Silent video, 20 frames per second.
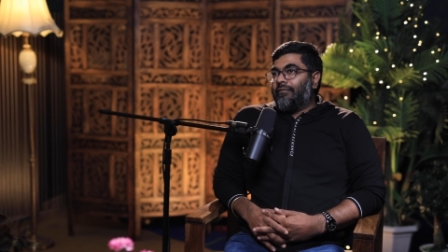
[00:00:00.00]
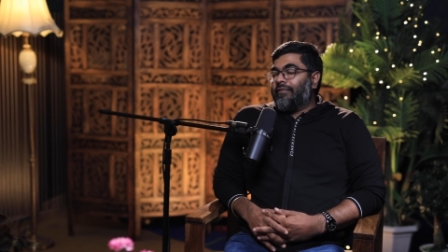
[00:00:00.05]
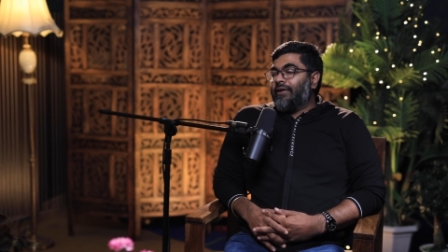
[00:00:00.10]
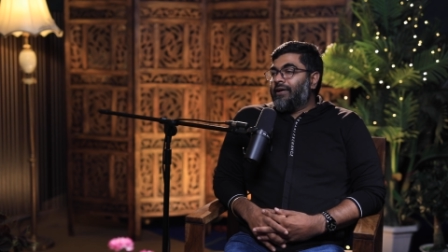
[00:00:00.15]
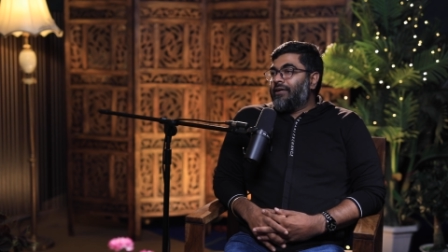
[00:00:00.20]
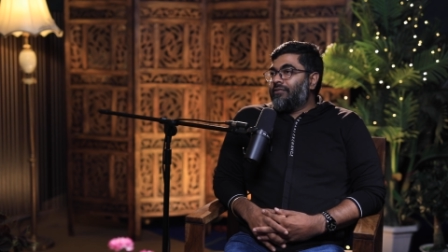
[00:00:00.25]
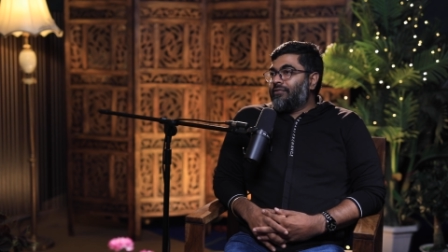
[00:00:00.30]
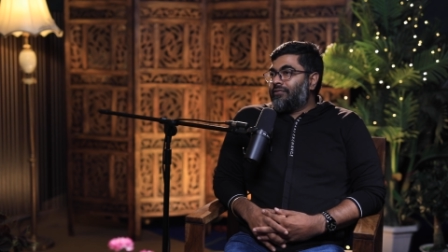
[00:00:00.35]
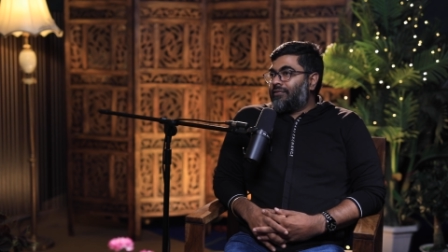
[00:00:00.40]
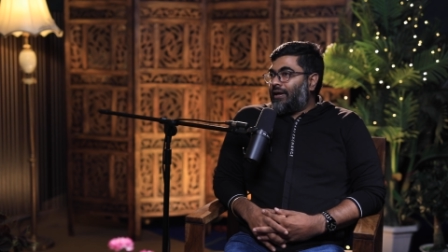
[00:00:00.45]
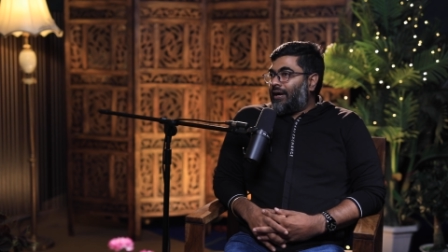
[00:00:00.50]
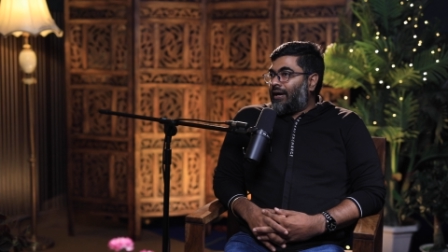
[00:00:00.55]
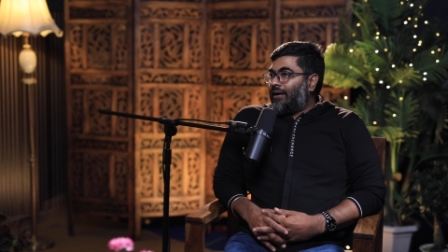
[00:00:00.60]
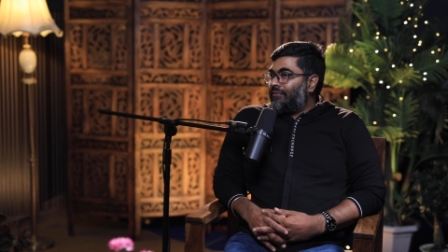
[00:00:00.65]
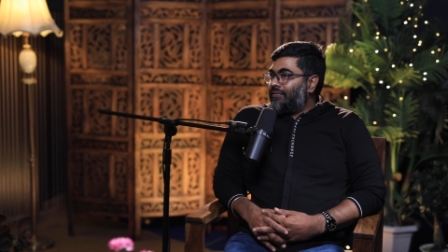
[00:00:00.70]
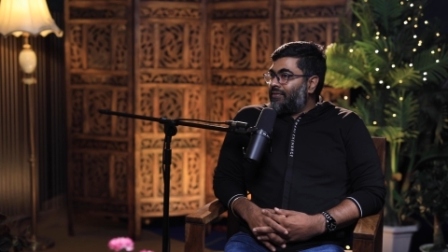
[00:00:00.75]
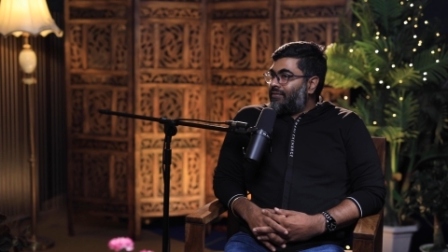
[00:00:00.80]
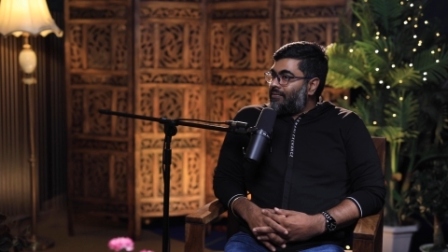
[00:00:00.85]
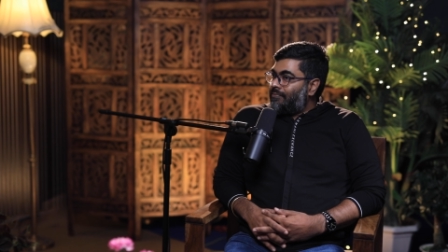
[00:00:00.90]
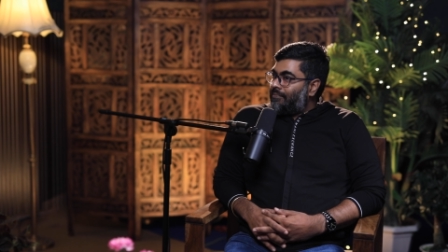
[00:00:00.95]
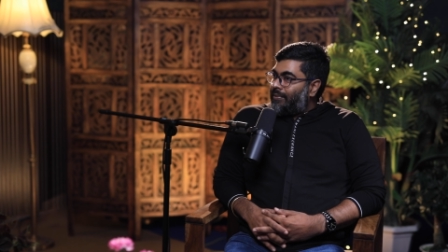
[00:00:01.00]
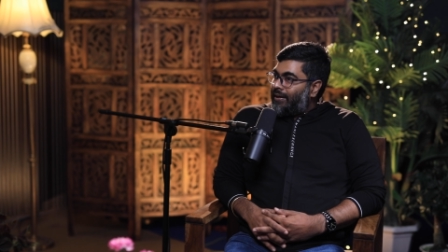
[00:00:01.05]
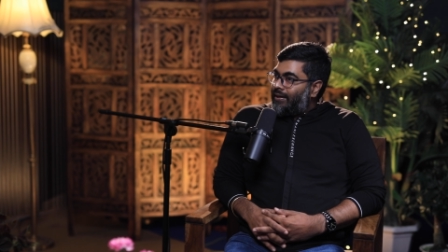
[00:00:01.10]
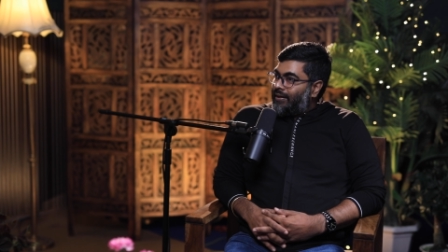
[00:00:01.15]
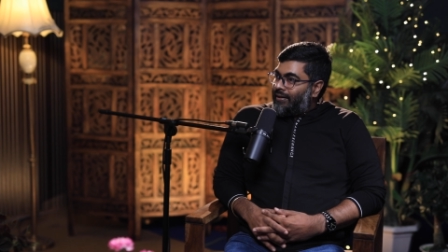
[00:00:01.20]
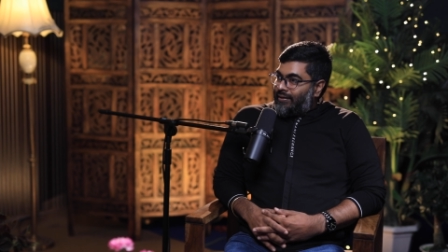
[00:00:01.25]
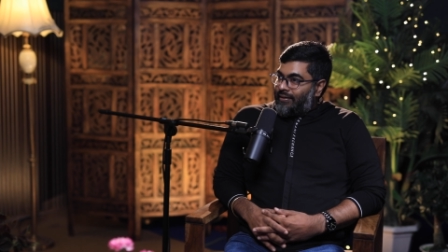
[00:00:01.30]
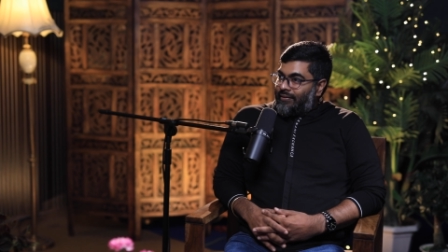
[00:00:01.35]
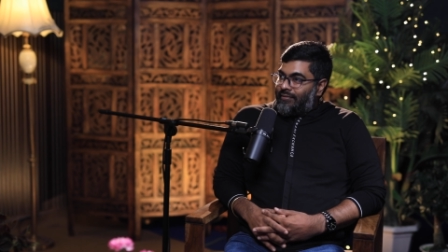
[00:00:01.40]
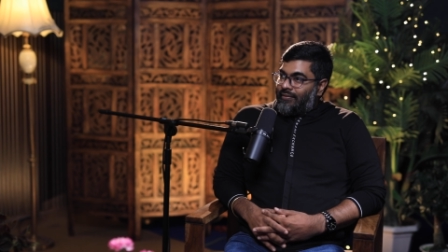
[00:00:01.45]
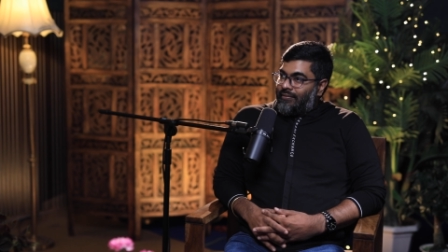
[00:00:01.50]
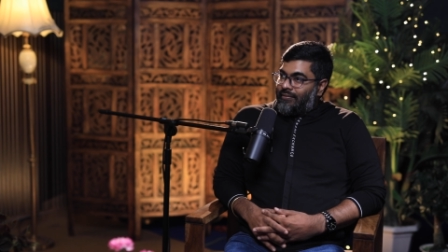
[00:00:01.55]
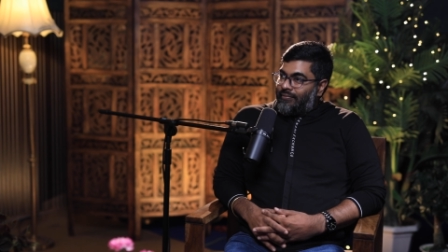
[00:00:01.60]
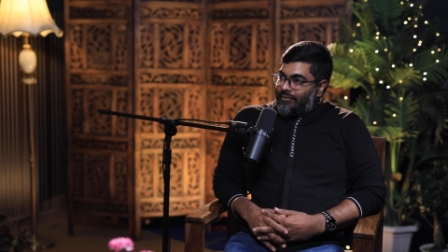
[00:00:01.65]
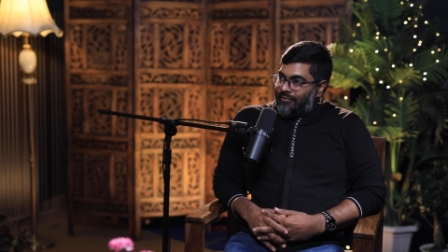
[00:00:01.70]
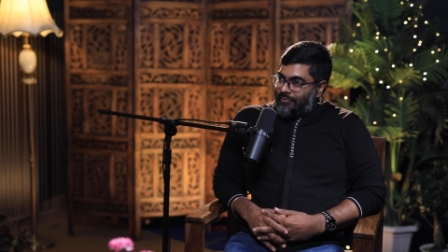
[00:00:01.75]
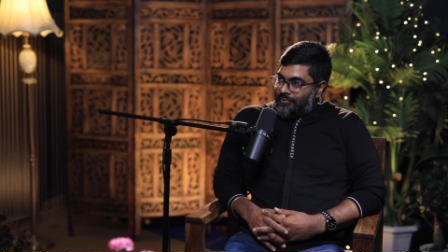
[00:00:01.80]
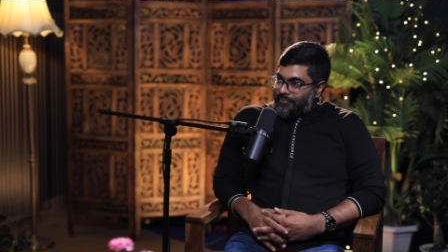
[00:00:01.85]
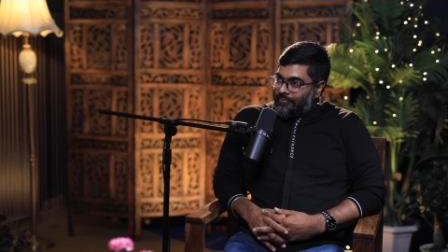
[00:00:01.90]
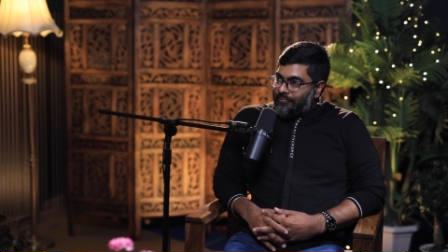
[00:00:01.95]
where you start with some pilot
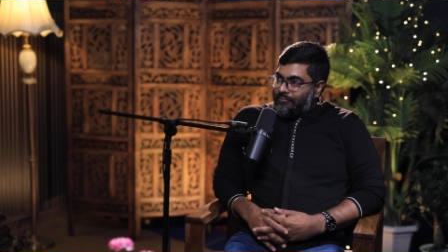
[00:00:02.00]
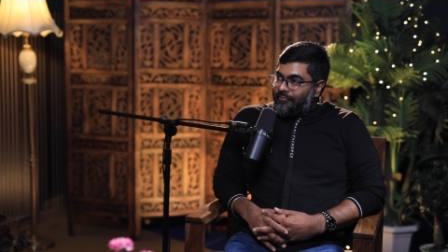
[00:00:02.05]
customers.